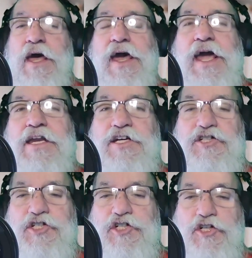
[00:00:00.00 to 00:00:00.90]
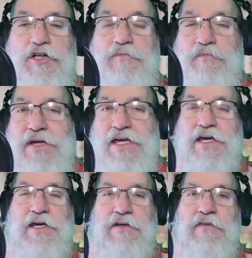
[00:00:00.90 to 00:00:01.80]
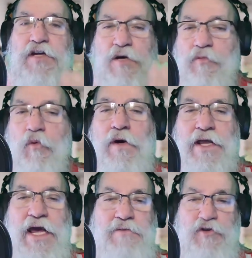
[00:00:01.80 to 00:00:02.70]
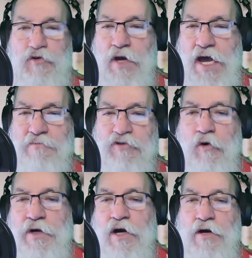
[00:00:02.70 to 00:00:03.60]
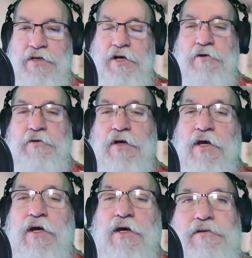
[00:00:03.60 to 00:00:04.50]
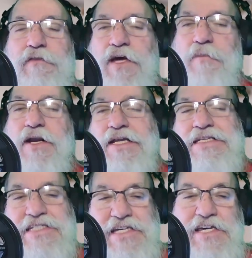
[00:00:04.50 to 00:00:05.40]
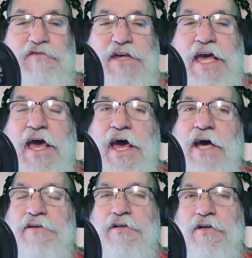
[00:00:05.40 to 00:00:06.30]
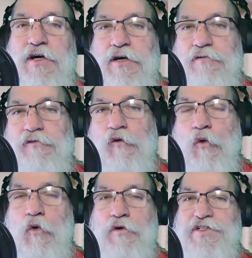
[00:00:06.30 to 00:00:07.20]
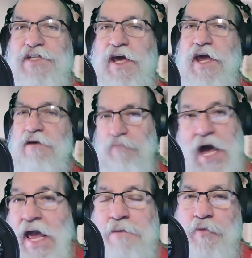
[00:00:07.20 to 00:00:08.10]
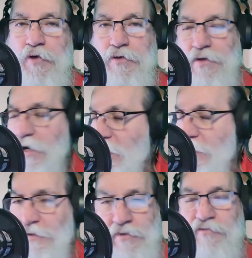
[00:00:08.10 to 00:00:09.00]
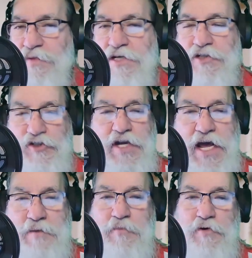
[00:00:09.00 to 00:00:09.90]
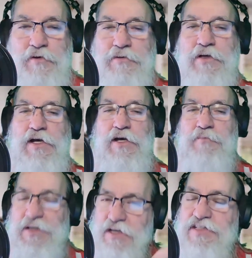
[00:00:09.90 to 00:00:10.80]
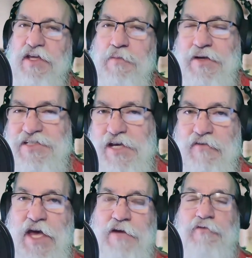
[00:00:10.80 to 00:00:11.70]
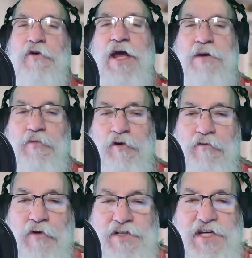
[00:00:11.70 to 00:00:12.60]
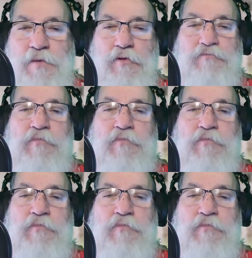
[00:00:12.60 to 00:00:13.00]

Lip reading: and it should be the number one aim you have going on here. Think about a TV ad for, say, a hamburger. I love me a good hamburger. But let's think about a TV ad for a hamburger, for example.